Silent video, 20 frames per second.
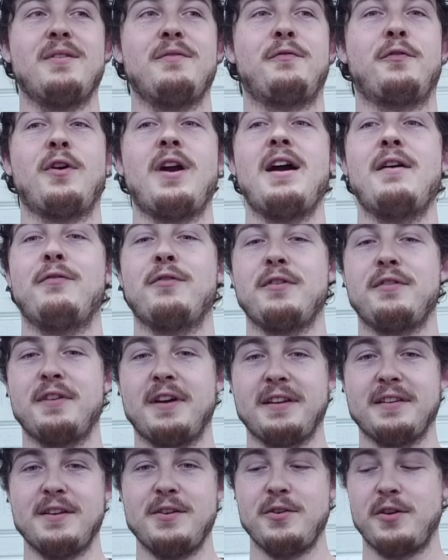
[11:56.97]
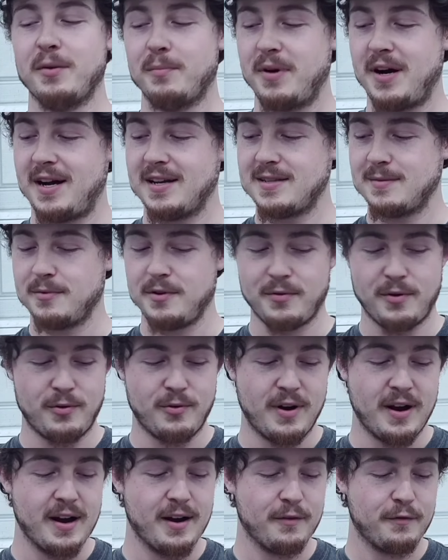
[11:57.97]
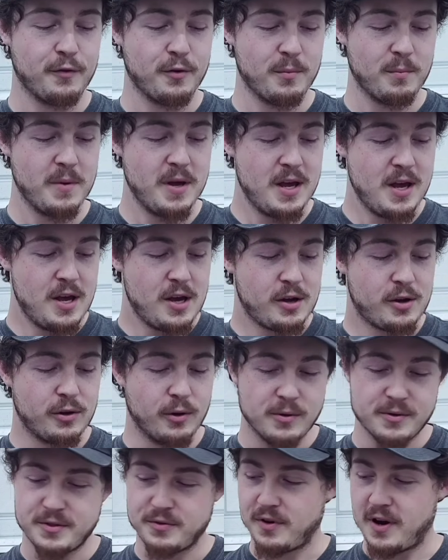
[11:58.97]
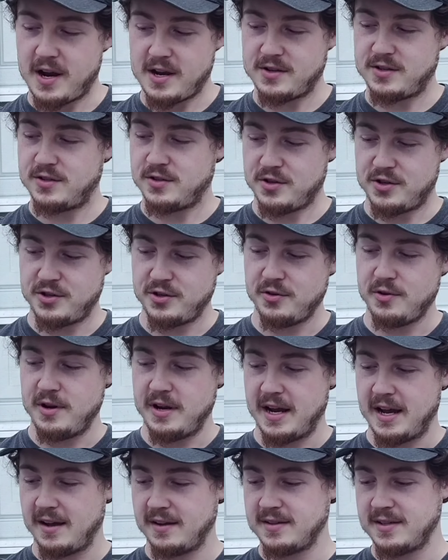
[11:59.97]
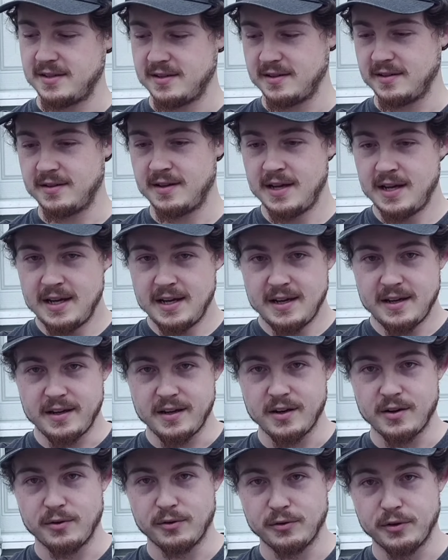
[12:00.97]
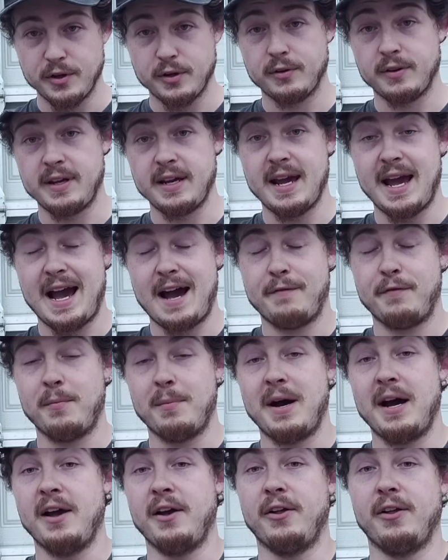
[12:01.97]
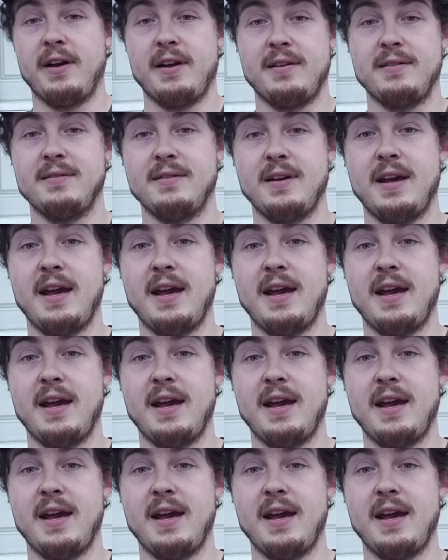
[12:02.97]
for everything that you could possibly require, from close range to shooting out to, literally half a mile at